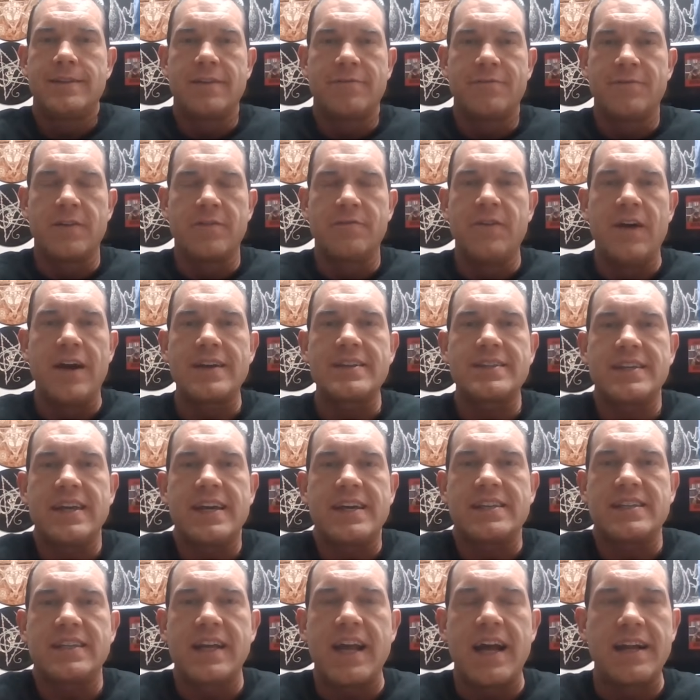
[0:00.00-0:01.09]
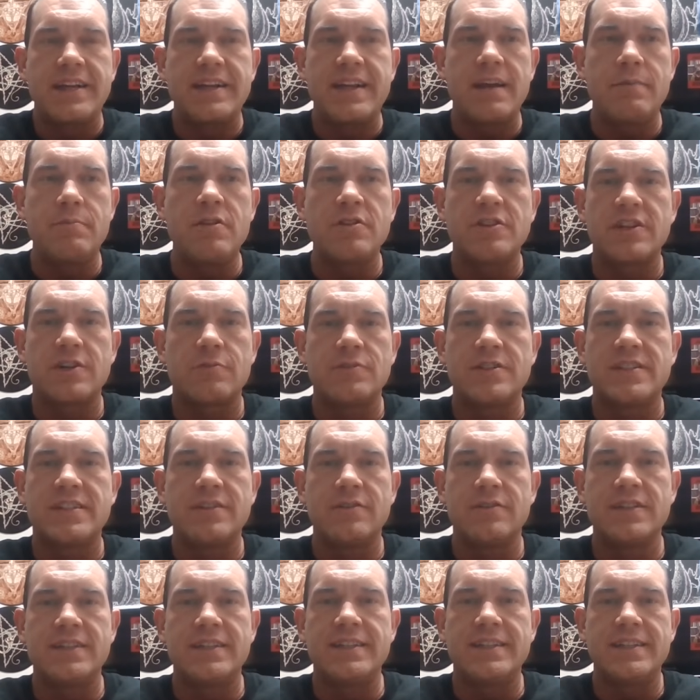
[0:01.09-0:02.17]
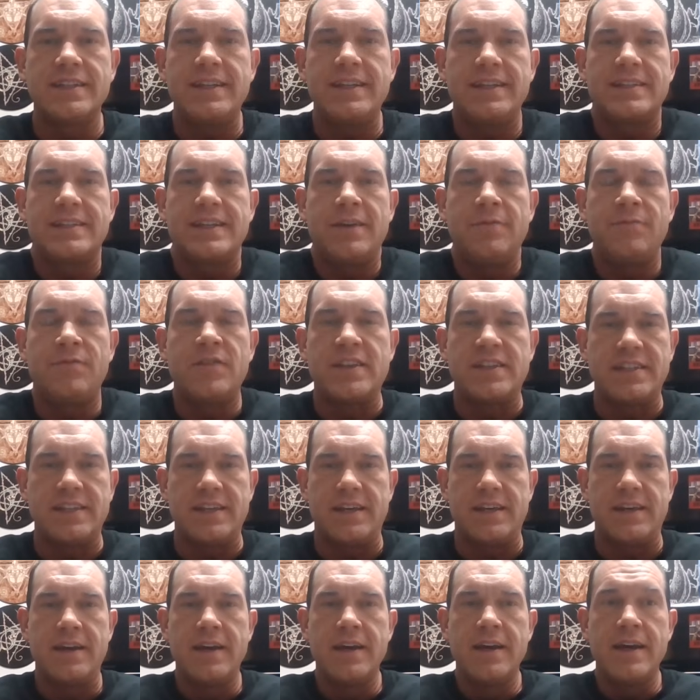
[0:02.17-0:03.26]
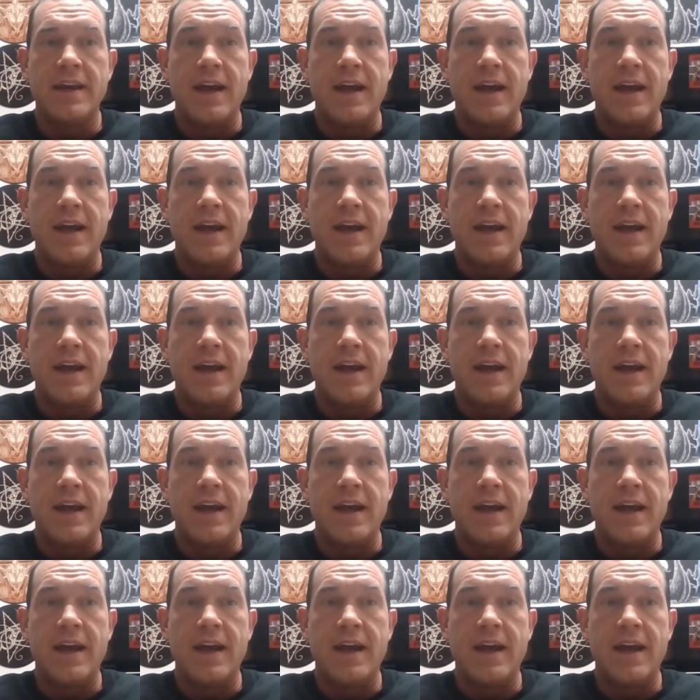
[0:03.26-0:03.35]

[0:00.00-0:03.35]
The, for fuck's sakes, the goddamn music was still in, in its infancy.